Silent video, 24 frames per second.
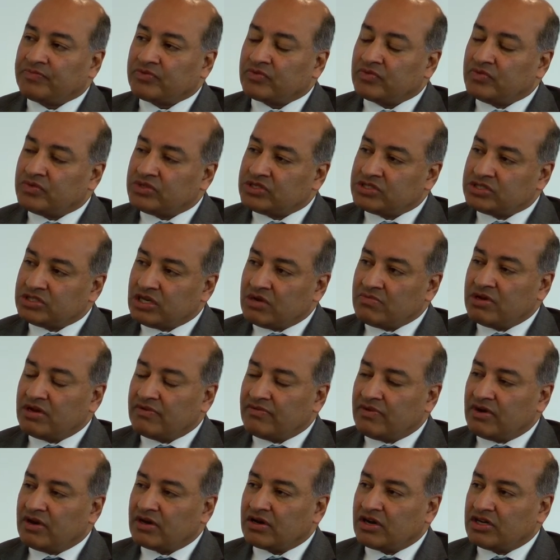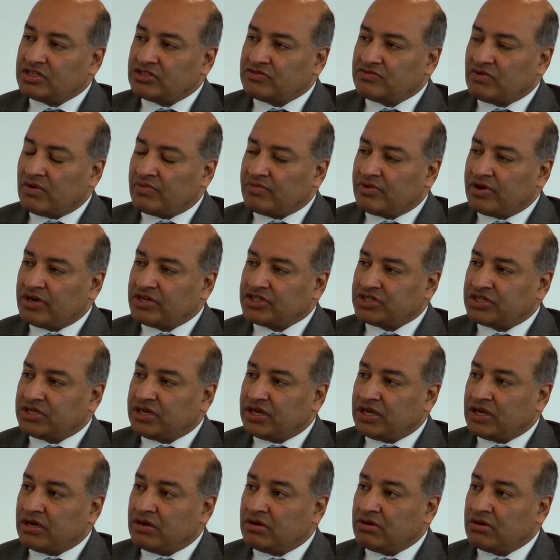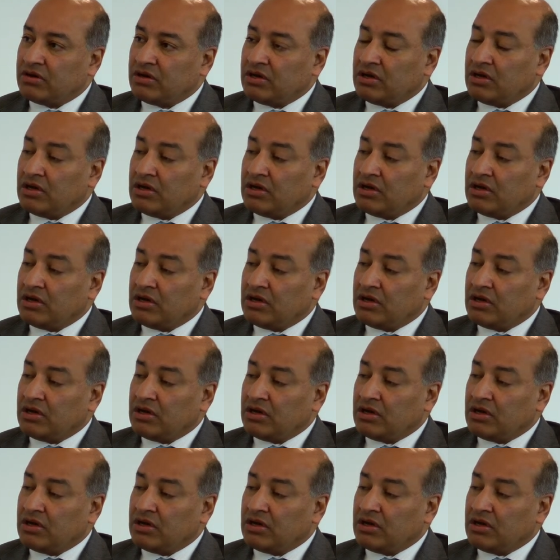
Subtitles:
with so many of our countries of operation now